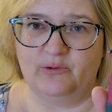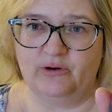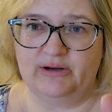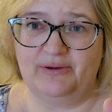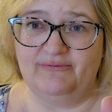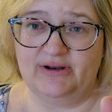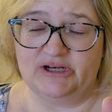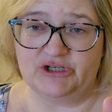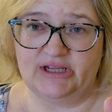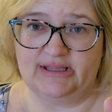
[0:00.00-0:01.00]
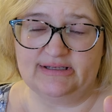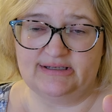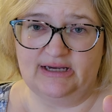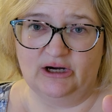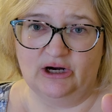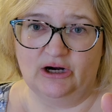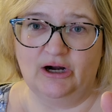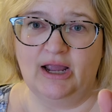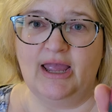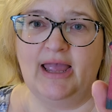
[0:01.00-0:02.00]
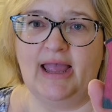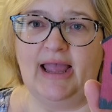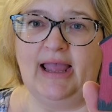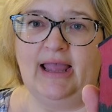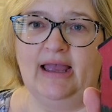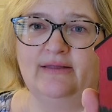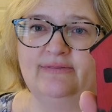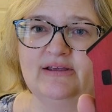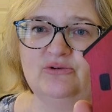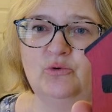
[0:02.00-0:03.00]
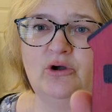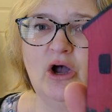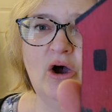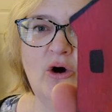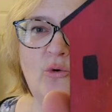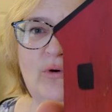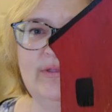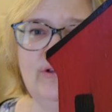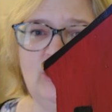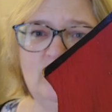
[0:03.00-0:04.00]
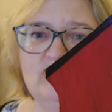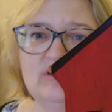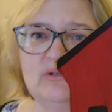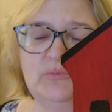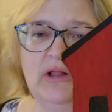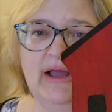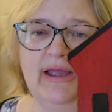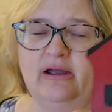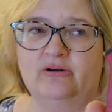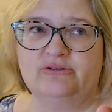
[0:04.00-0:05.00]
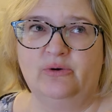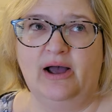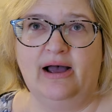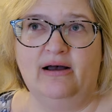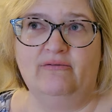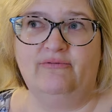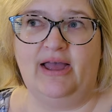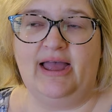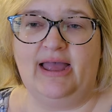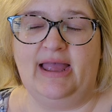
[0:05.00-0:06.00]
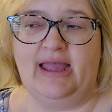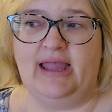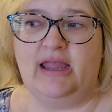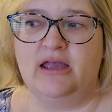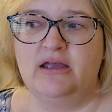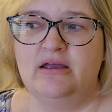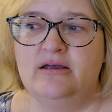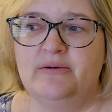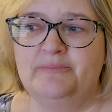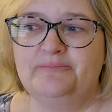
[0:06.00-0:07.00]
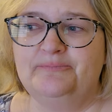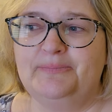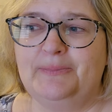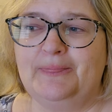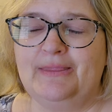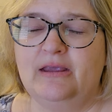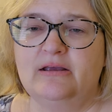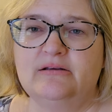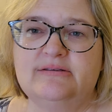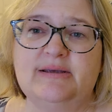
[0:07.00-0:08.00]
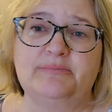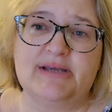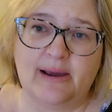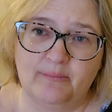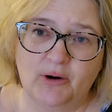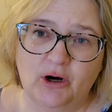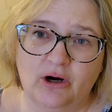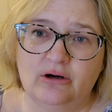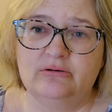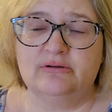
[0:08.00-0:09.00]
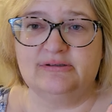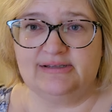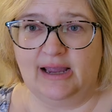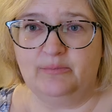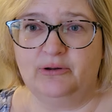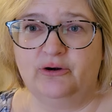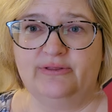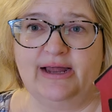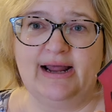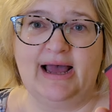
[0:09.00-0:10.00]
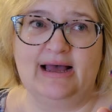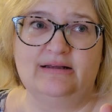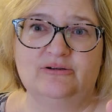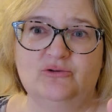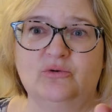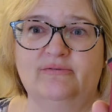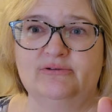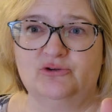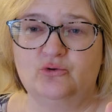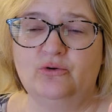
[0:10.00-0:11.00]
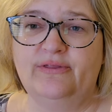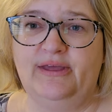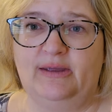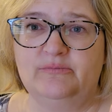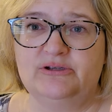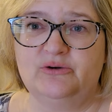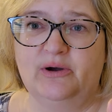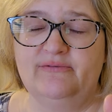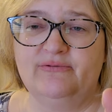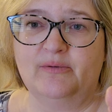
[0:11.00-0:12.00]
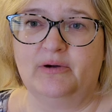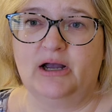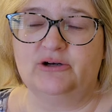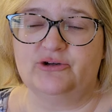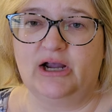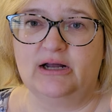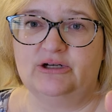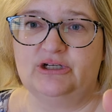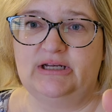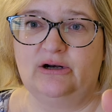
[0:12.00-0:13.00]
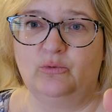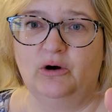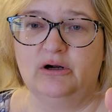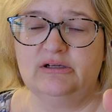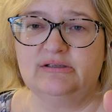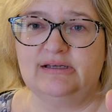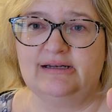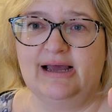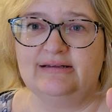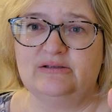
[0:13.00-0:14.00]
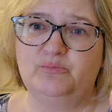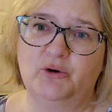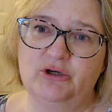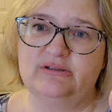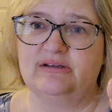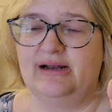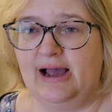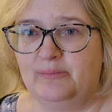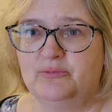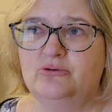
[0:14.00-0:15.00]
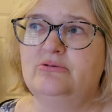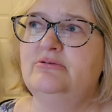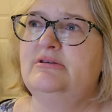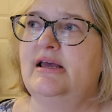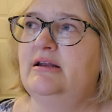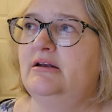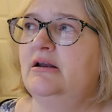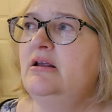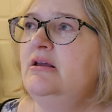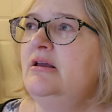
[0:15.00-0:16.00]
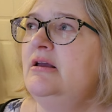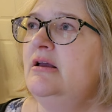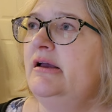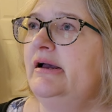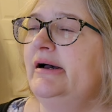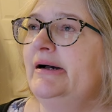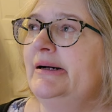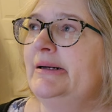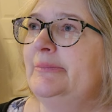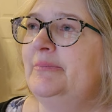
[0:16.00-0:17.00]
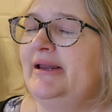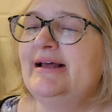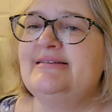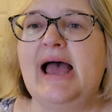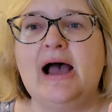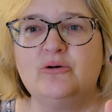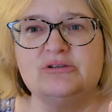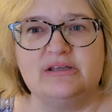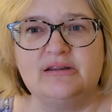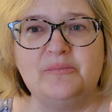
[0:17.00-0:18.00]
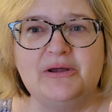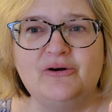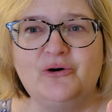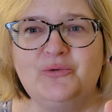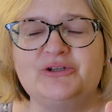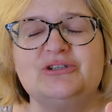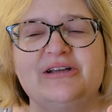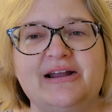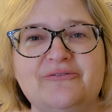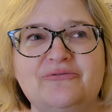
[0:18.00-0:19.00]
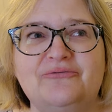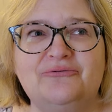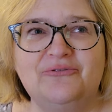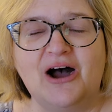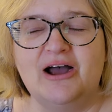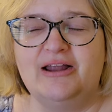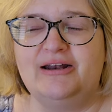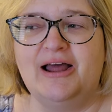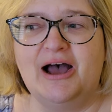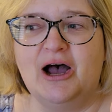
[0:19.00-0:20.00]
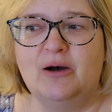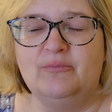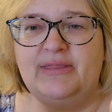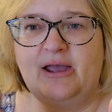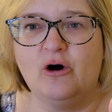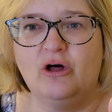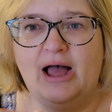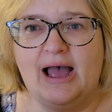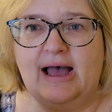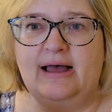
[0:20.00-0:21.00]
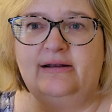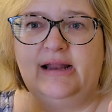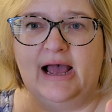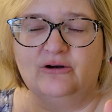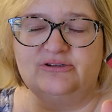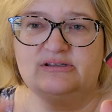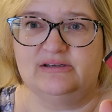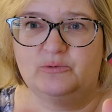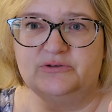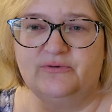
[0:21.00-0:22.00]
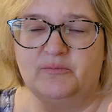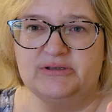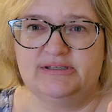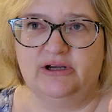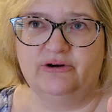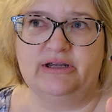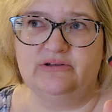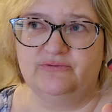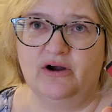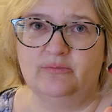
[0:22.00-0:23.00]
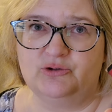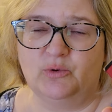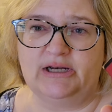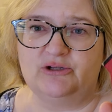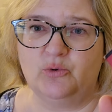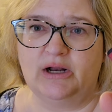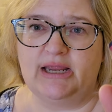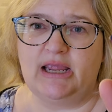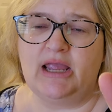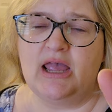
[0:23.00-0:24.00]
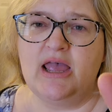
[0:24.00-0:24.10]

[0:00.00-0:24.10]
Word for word: going to be finishing this year. And this will go with a cute display. I also have a September sampler that has sort of a school theme to it from Country Cottage Needleworks. It has books and apples and um, it has a house in the middle, which is kind of fun. Um, they all had houses. It was from a series from 2020.